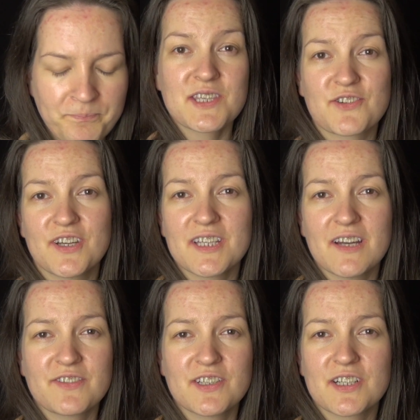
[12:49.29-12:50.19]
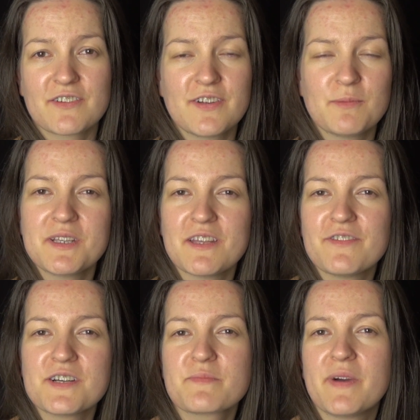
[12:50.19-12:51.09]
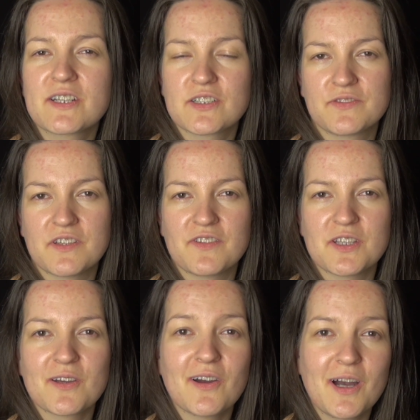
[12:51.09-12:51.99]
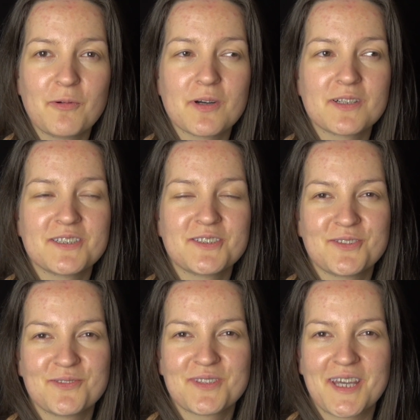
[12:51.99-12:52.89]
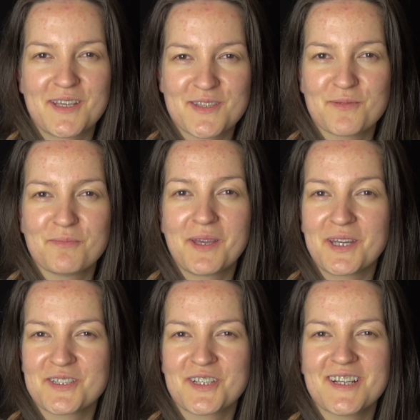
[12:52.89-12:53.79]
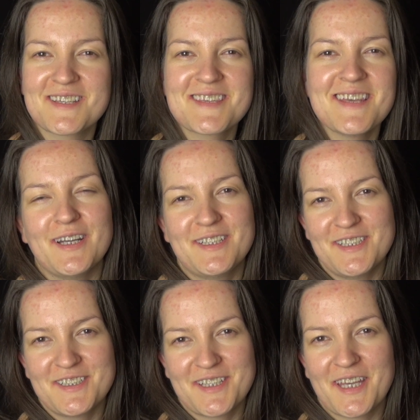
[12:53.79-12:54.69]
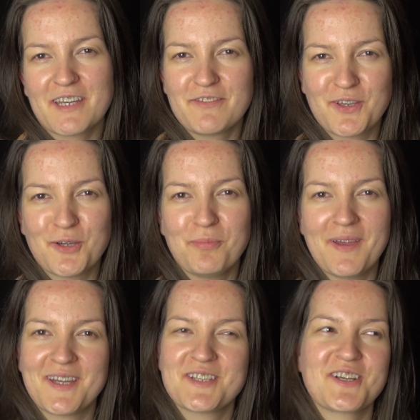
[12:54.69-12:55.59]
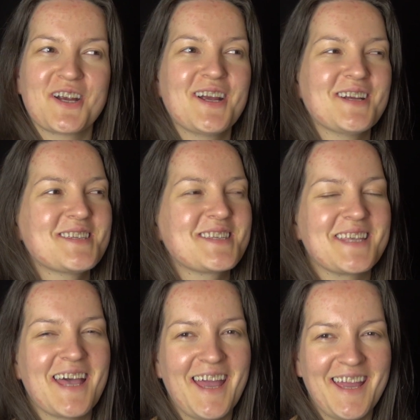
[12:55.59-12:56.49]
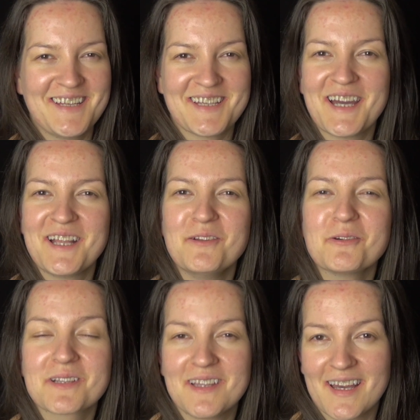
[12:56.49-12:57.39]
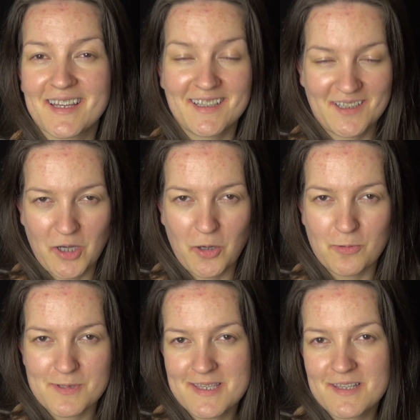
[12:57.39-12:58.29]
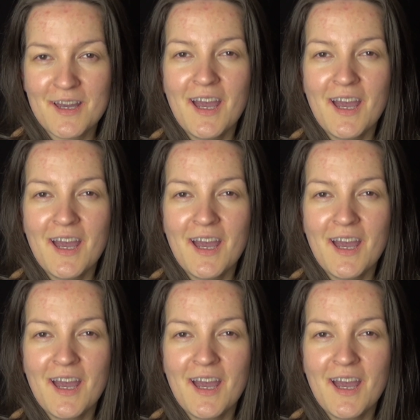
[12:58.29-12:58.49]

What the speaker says: Straight after filming the first part of the video, I wanted to take some pictures. I did take a few pictures and I looked like a ghost.